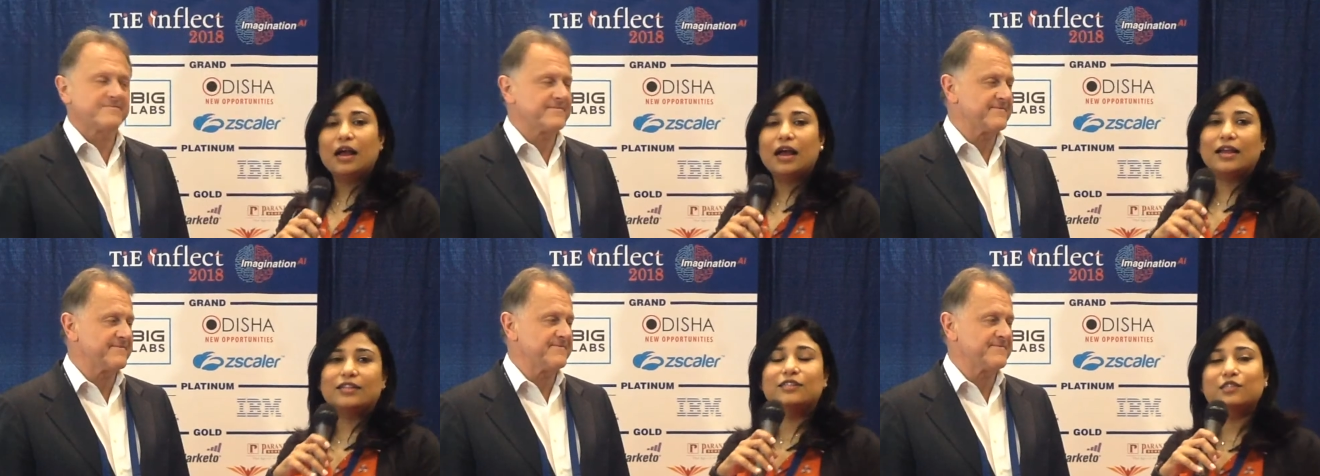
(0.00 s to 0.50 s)

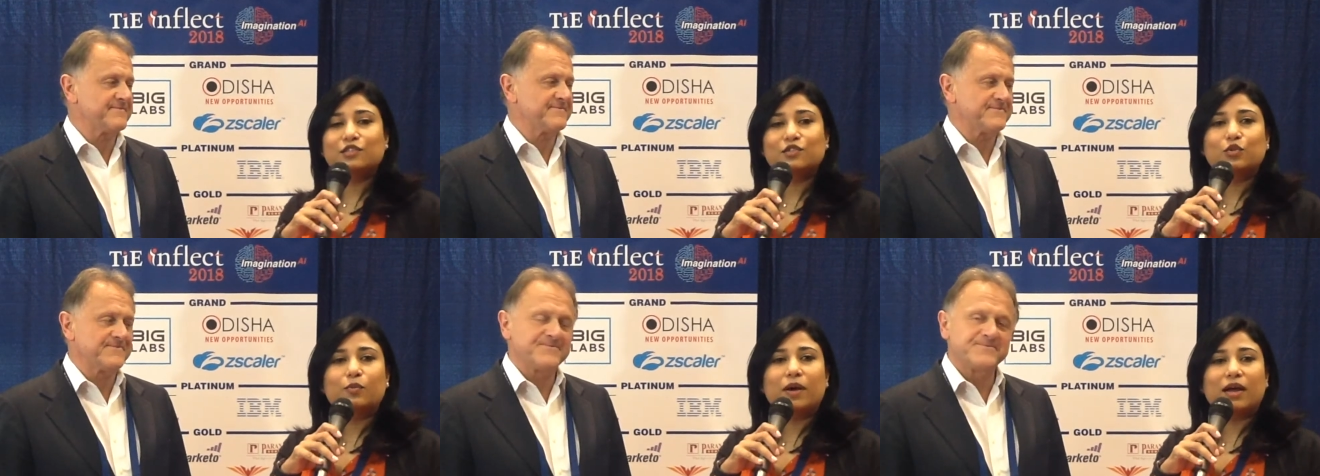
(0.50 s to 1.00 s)
Speaker 1: Hi, this
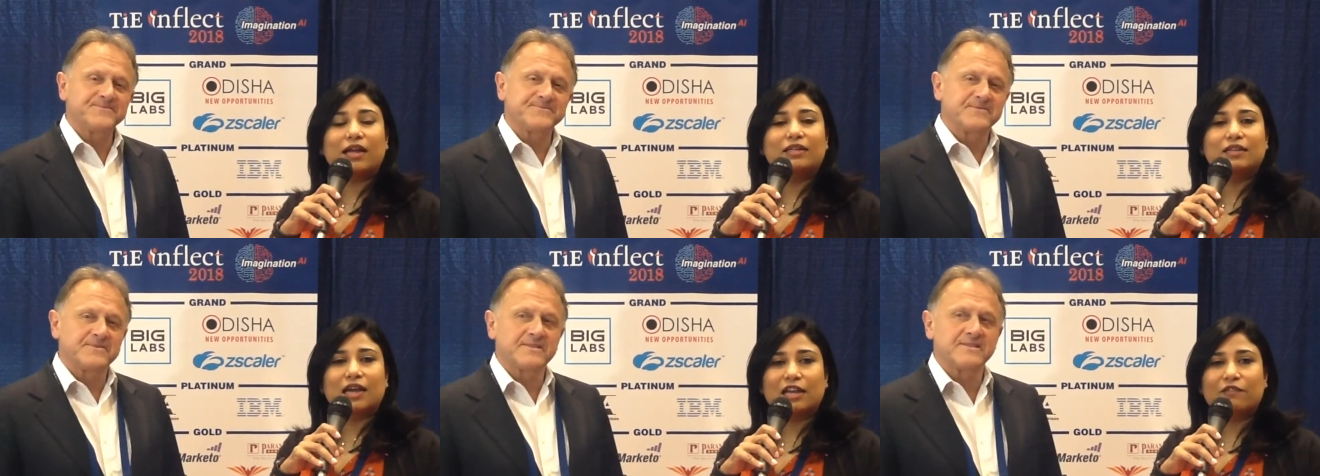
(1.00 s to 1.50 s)
is Rupa
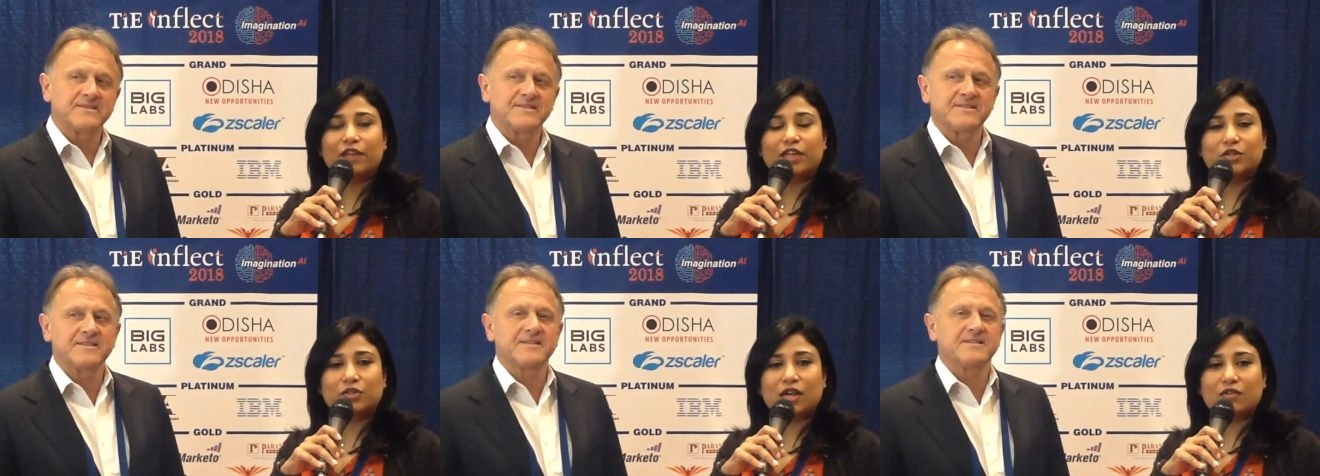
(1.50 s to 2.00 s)
at TiE
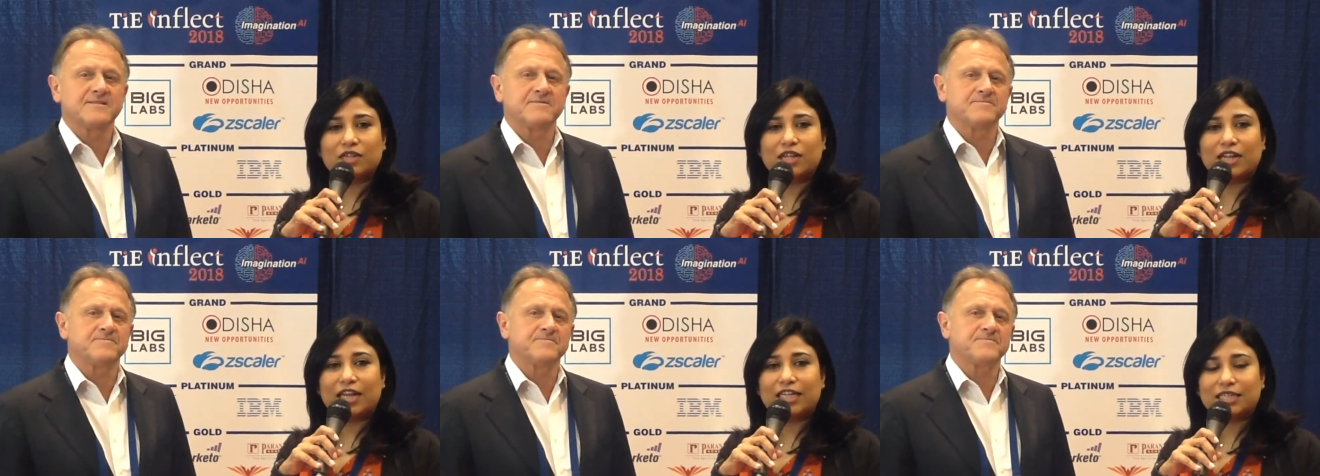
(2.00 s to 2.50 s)
Inflect
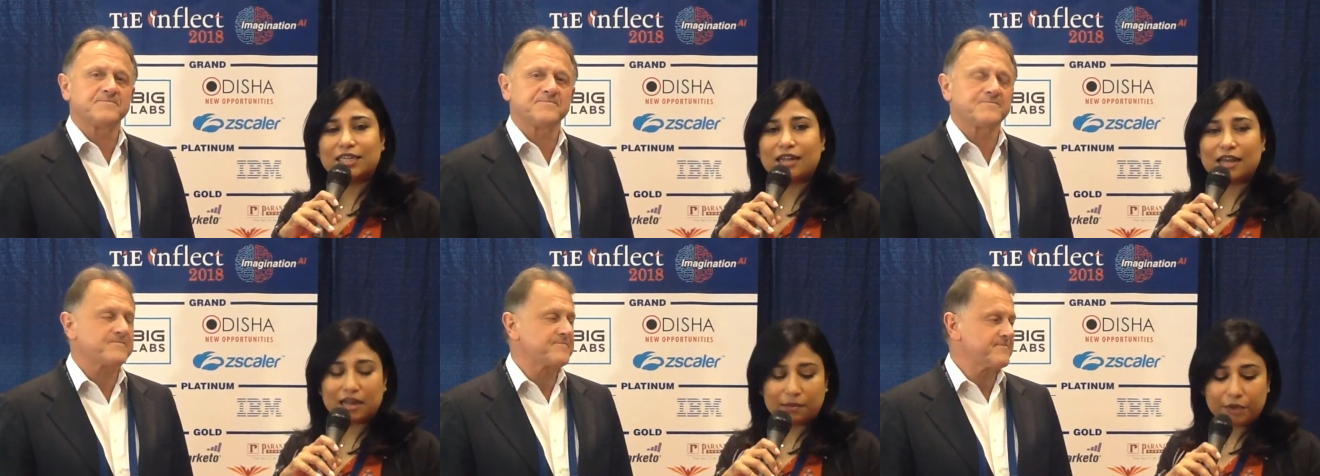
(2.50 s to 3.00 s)
2018,
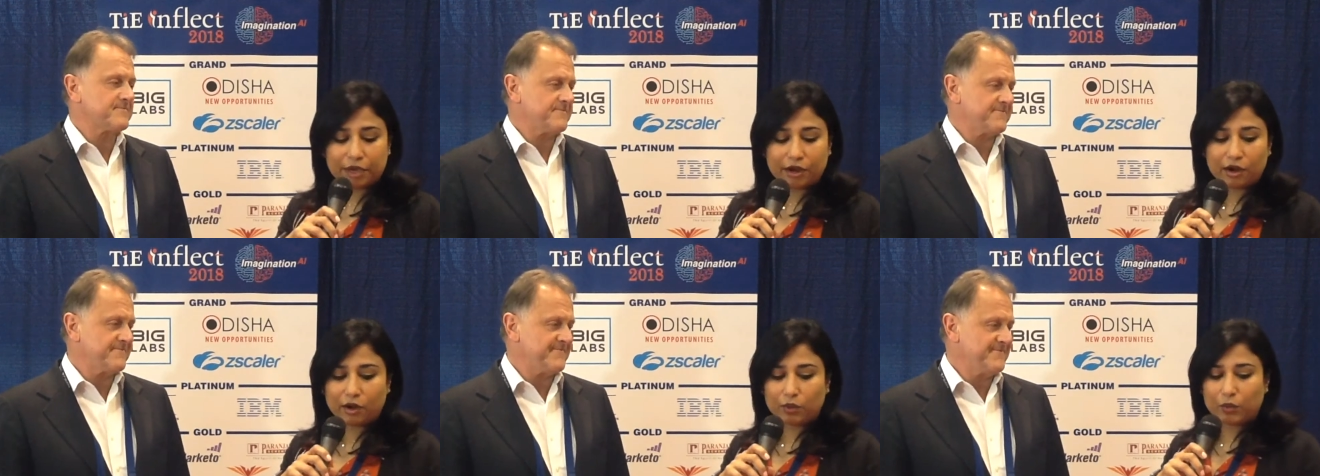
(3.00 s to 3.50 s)
and I'm
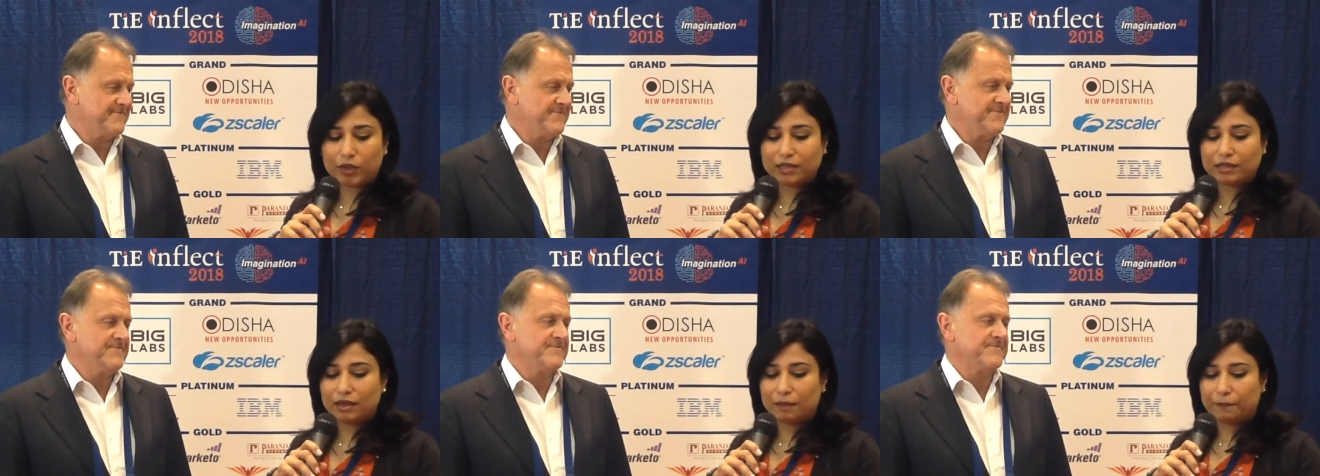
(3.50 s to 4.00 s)
here
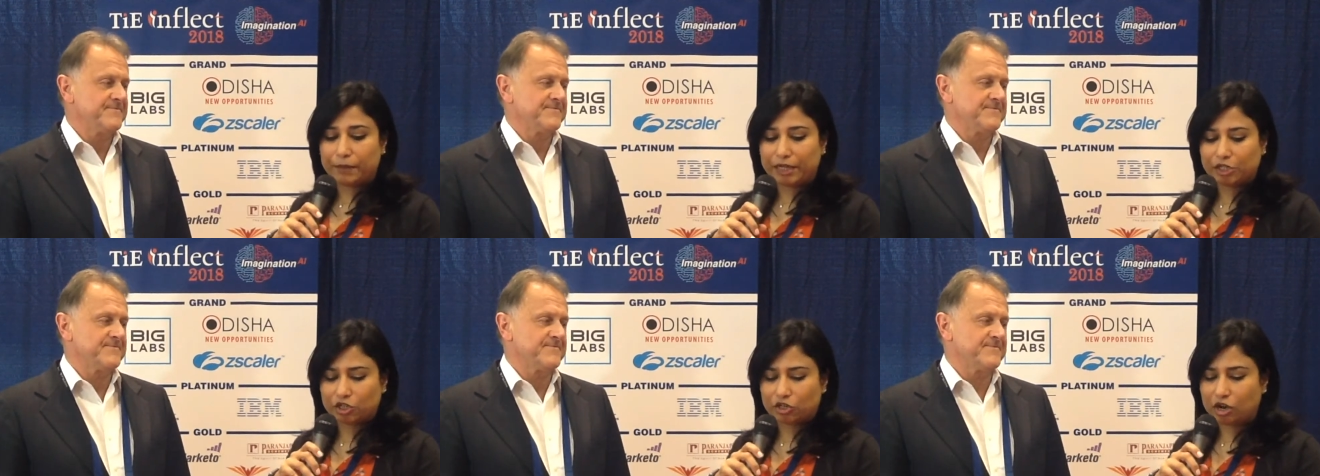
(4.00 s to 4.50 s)
with
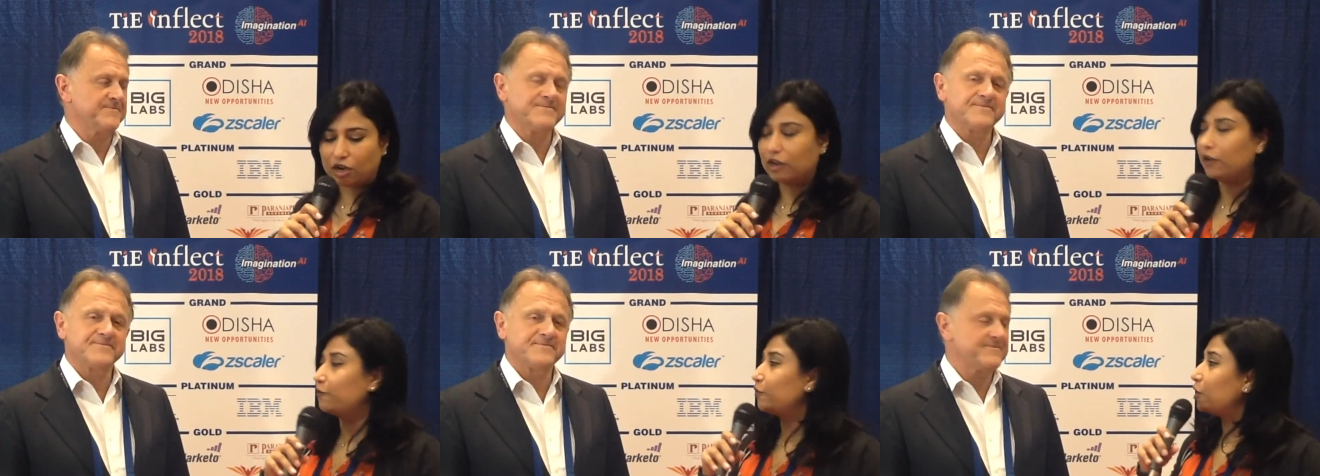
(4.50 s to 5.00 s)
Peter
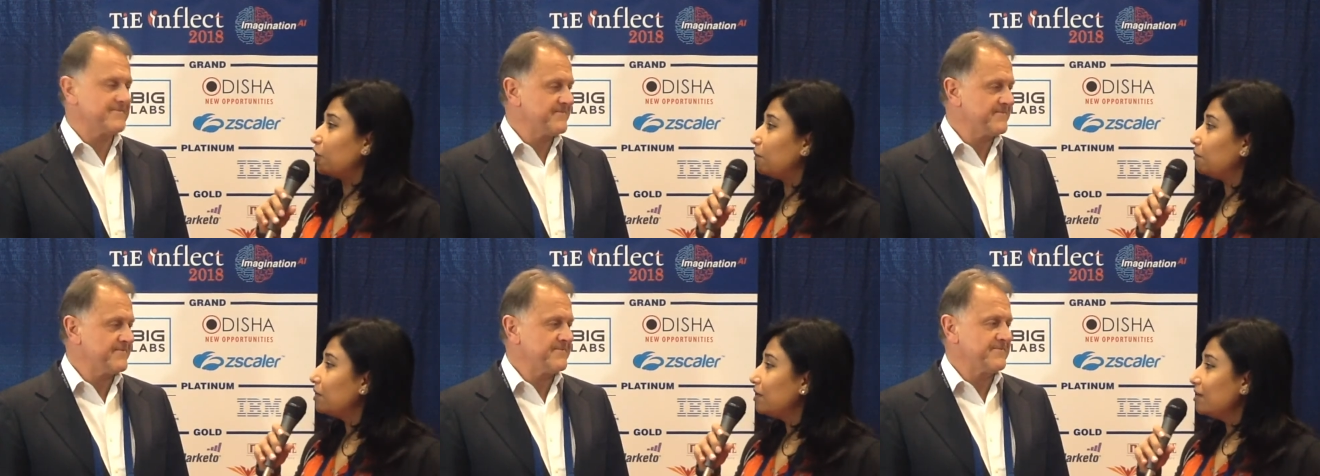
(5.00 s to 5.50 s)
Nara
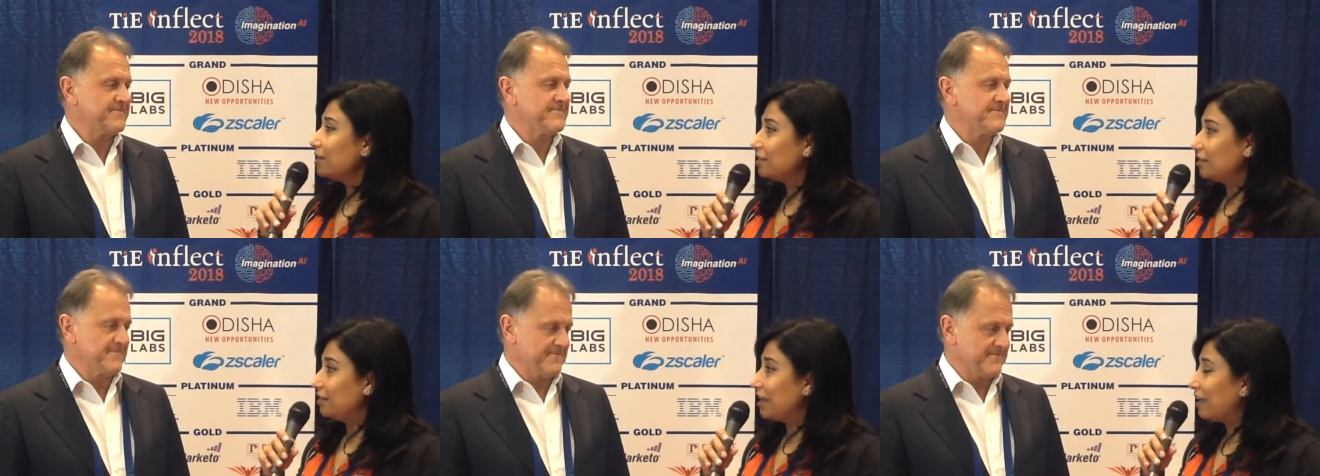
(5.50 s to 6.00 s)
from
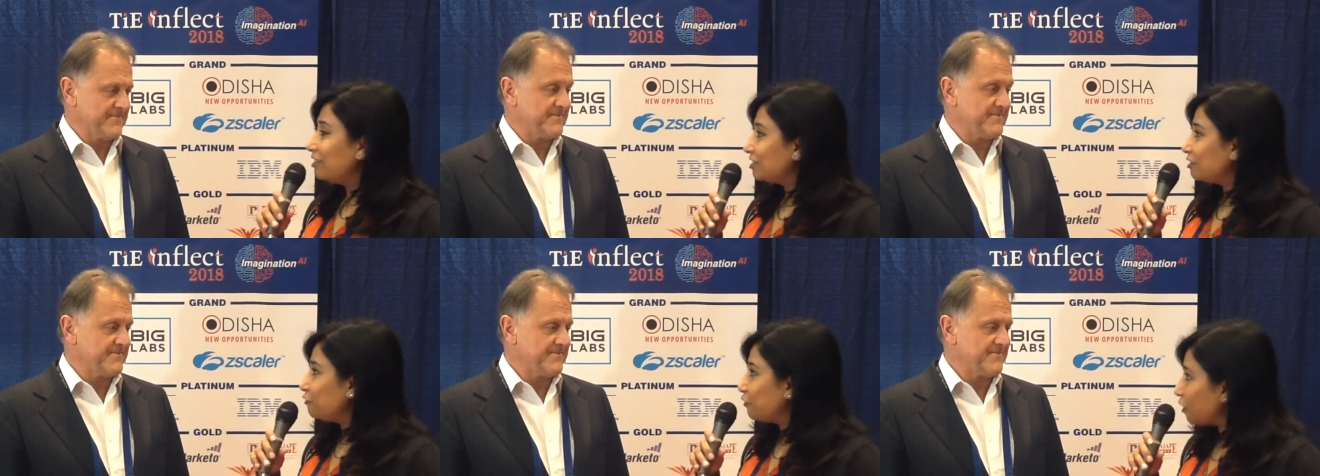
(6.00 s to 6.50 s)

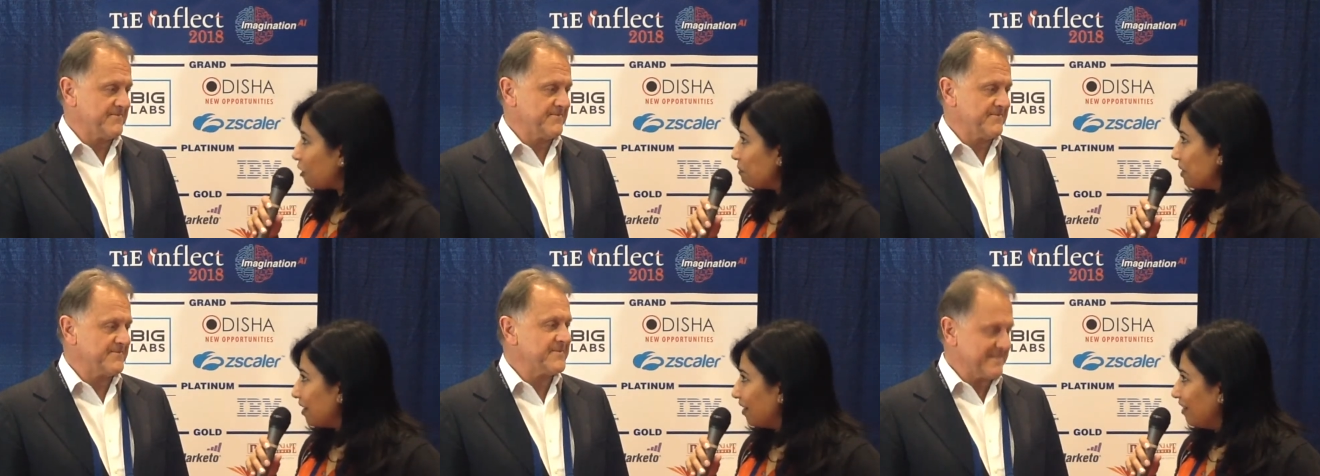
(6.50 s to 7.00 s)
Lantern
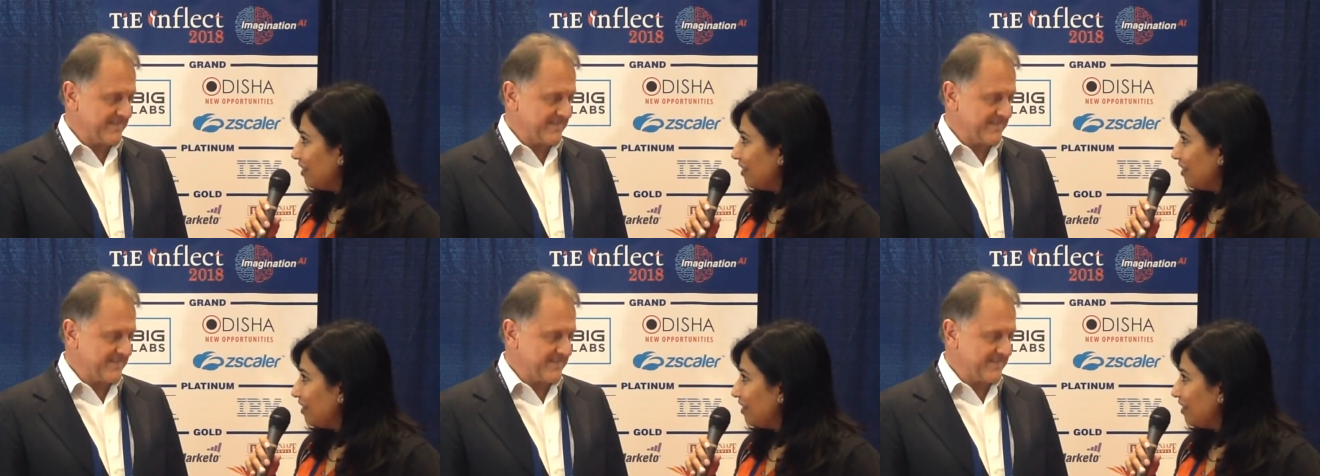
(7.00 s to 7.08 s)
Pharma.